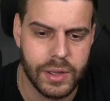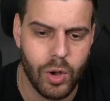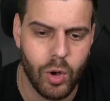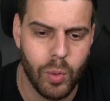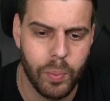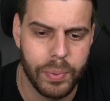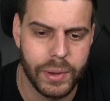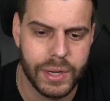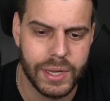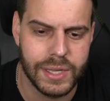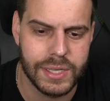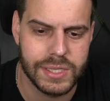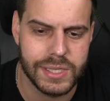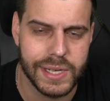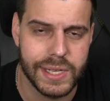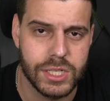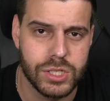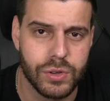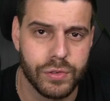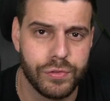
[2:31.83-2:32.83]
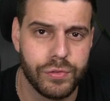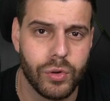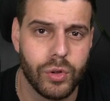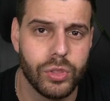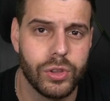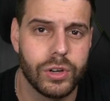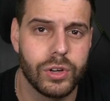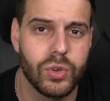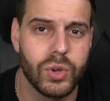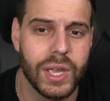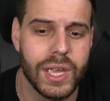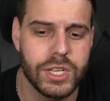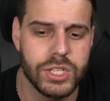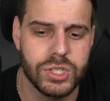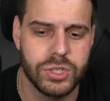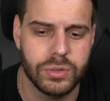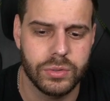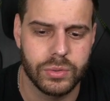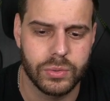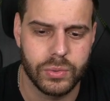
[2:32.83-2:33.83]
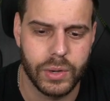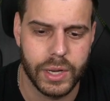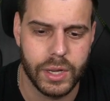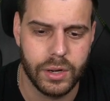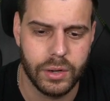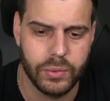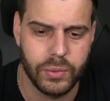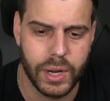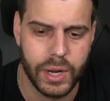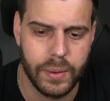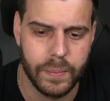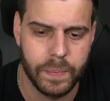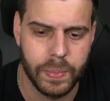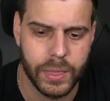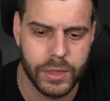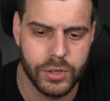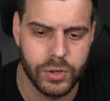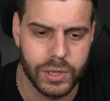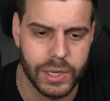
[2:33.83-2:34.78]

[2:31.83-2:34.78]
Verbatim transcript: open installation folder location right here, right? You